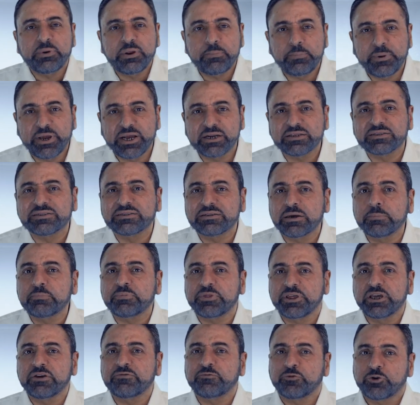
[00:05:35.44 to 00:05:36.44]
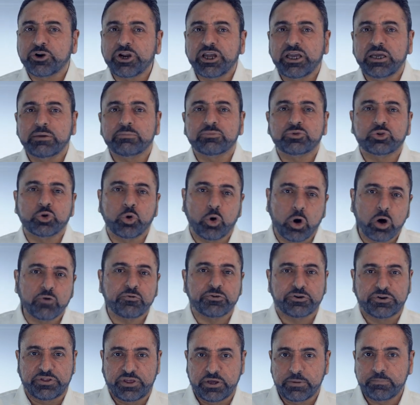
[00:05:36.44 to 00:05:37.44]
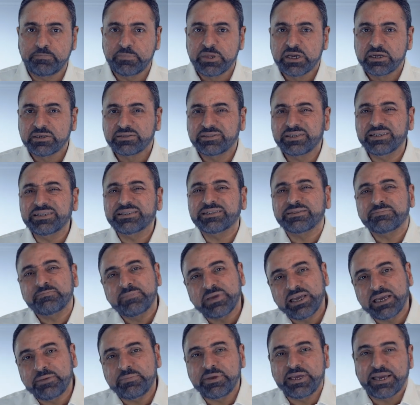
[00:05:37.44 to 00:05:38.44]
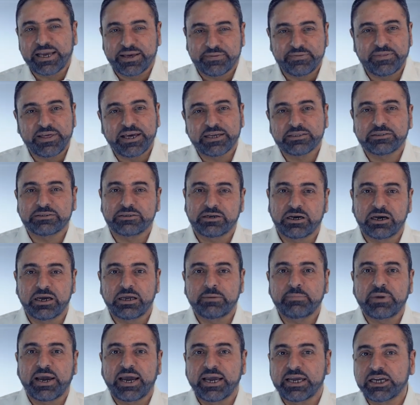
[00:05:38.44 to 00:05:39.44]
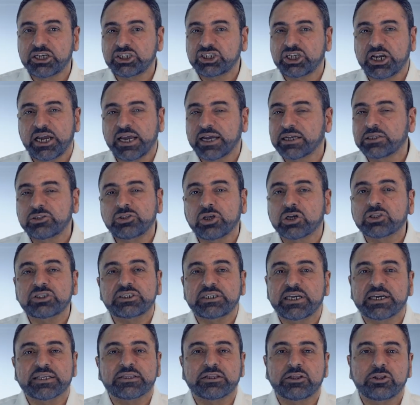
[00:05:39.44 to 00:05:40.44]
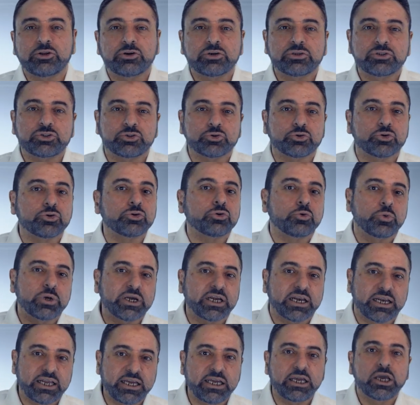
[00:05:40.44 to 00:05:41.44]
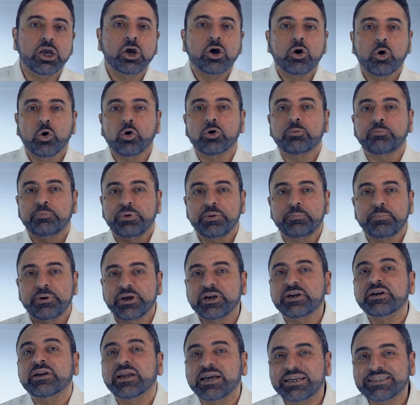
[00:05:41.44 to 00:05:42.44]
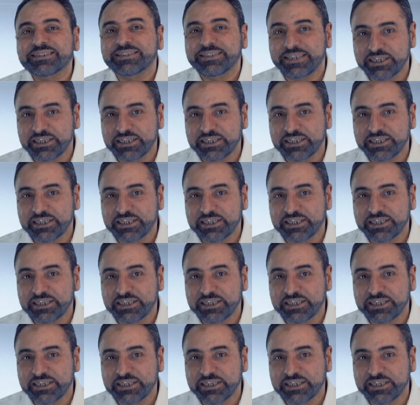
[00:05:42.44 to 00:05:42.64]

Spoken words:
prepared something for him to offer them, since maybe at that time Aisha had not yet learned to cook quickly or prepare nice